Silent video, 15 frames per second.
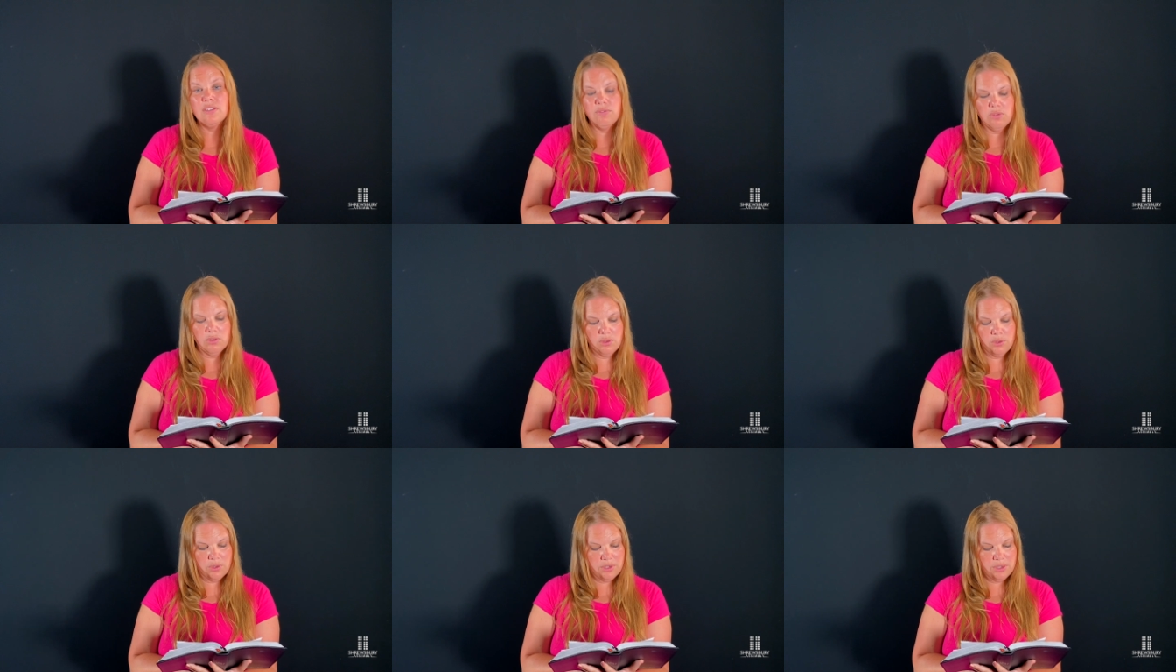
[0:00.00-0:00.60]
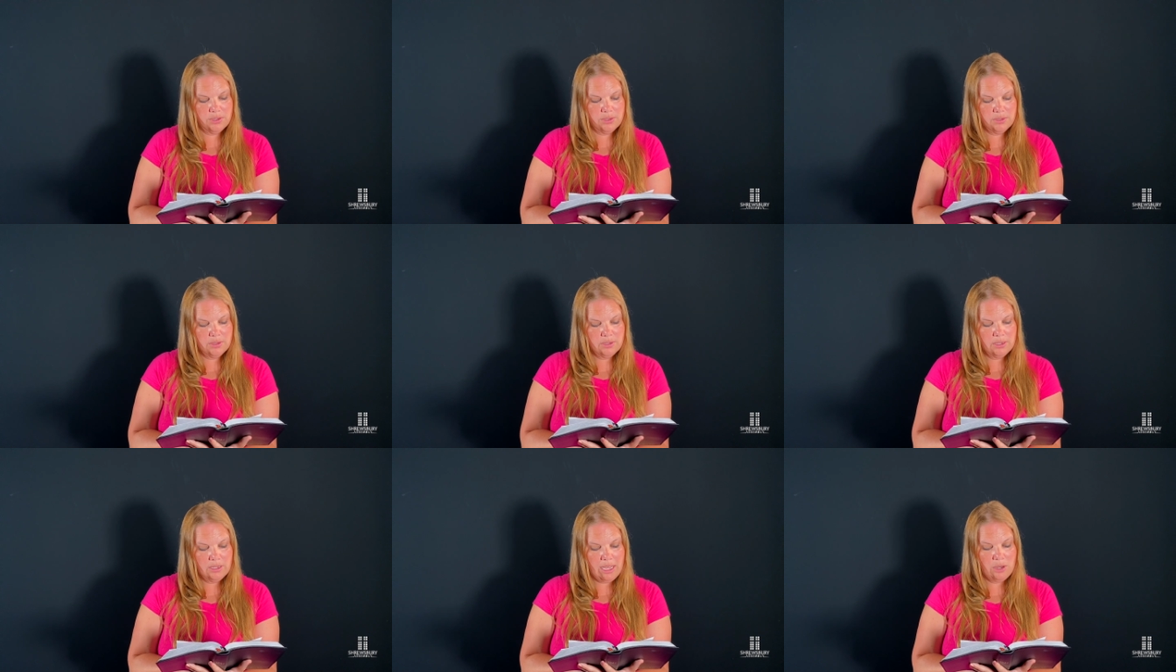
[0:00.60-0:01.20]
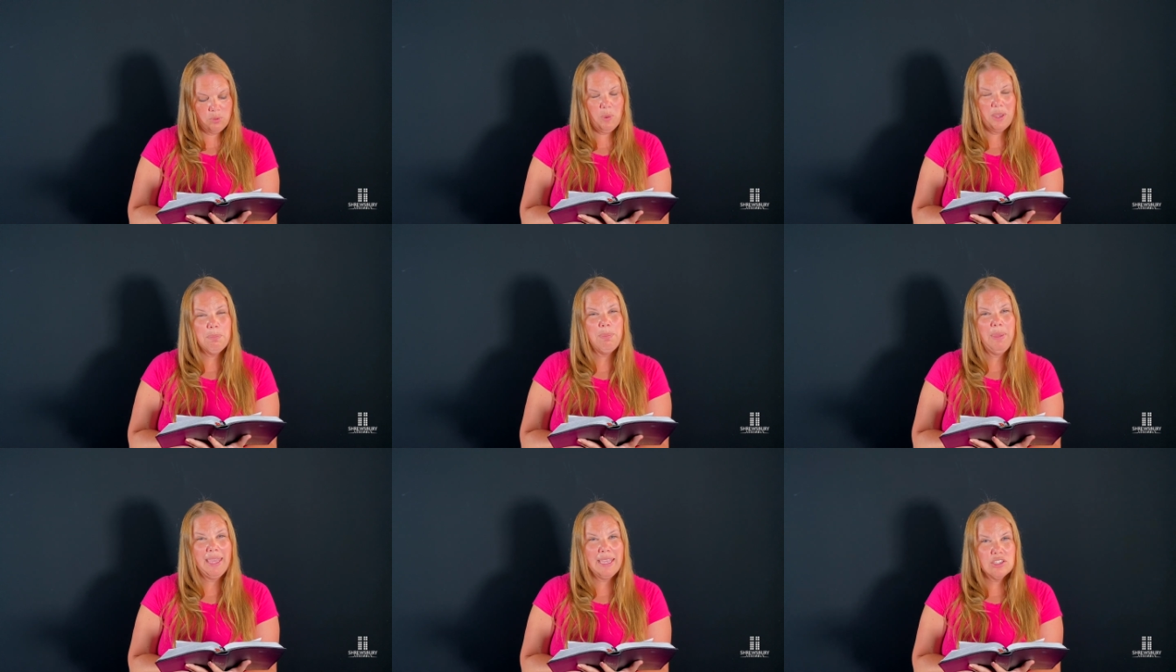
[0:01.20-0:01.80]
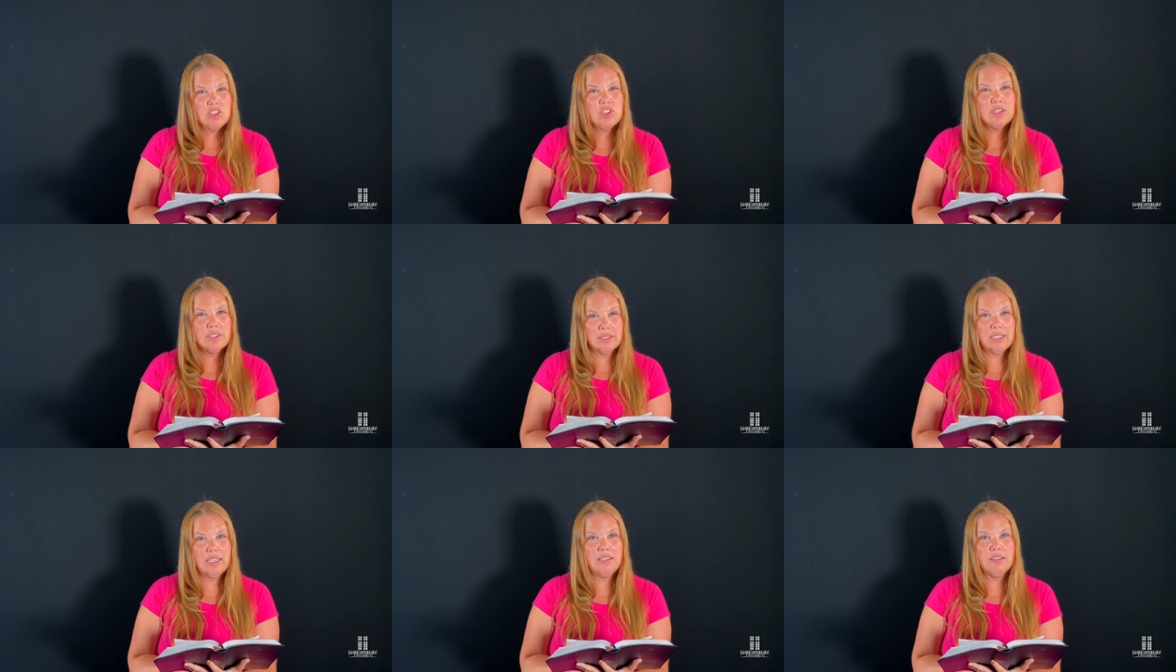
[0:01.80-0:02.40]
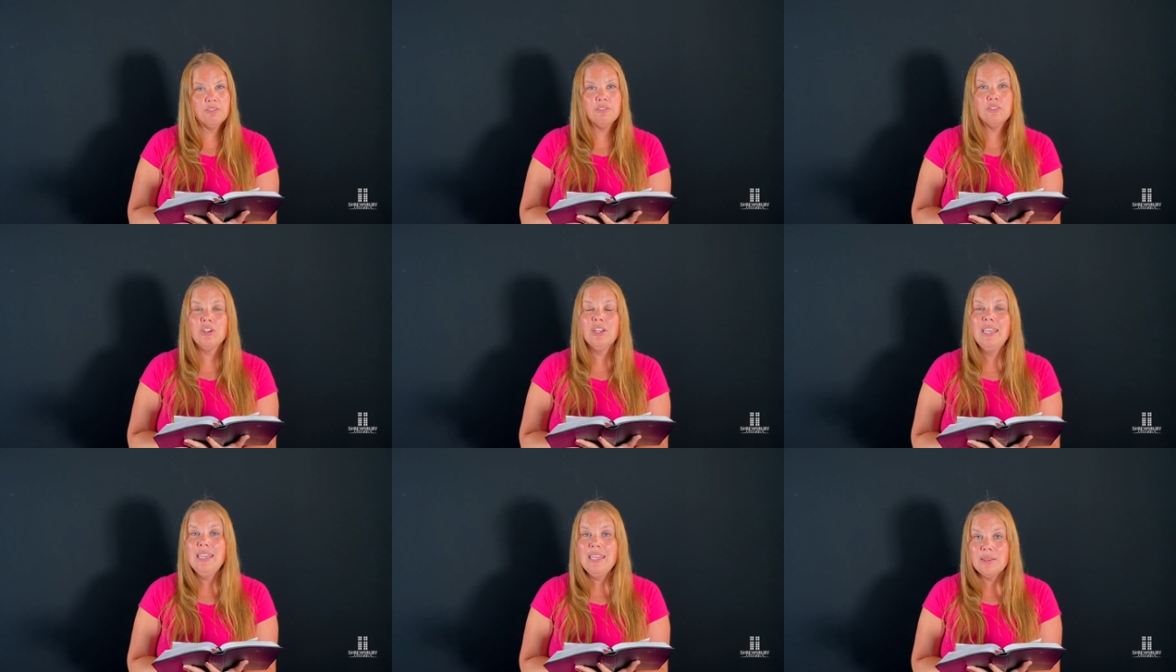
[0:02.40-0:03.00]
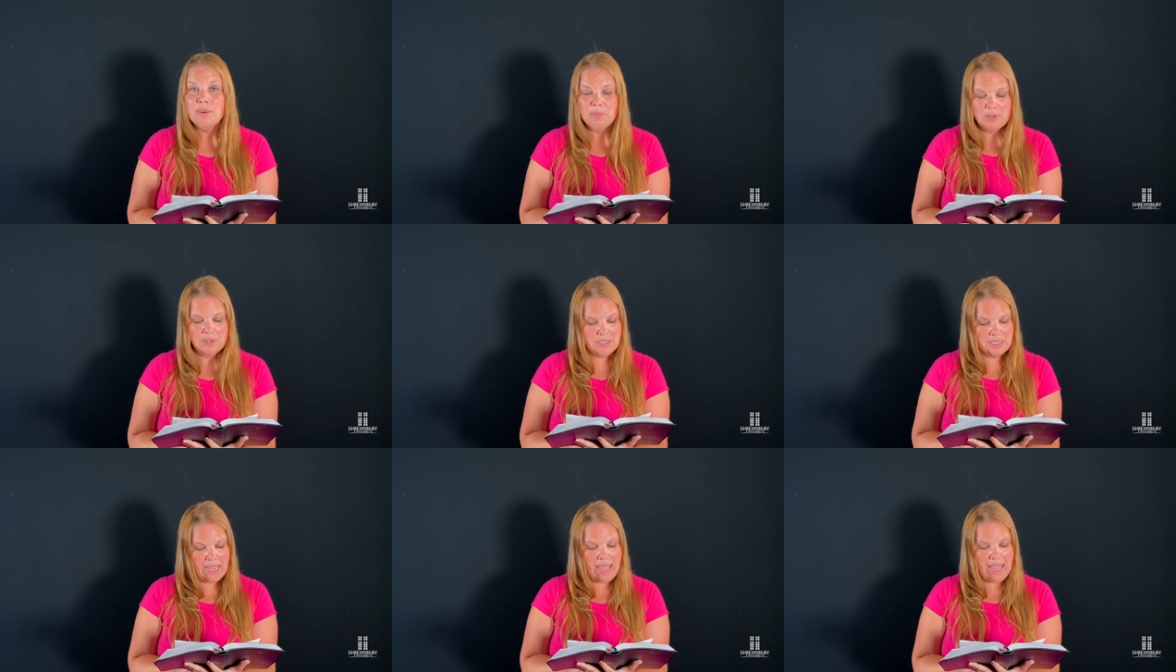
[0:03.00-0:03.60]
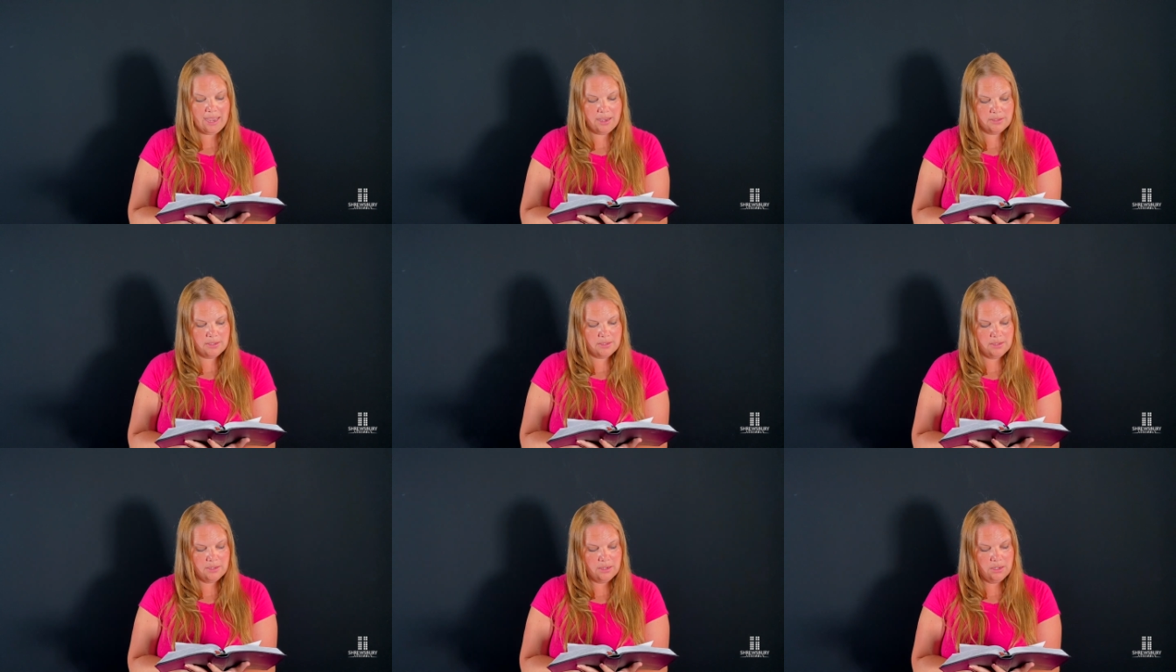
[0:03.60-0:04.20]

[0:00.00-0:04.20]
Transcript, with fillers: of the Lord and wait patiently for him to act.